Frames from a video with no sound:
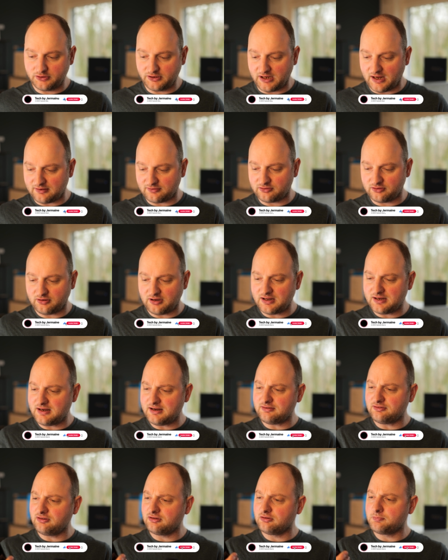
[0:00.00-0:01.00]
Yes, it
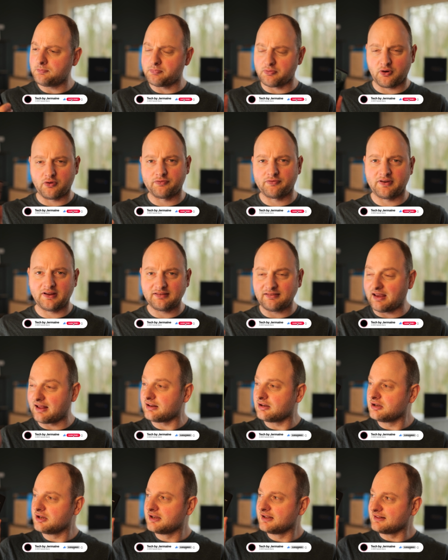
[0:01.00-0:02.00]
isn't perfect
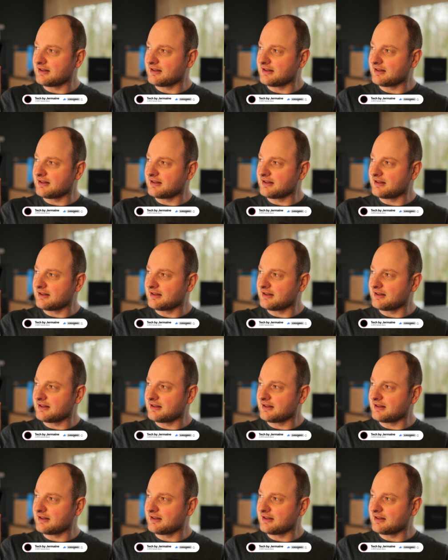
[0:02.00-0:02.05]
and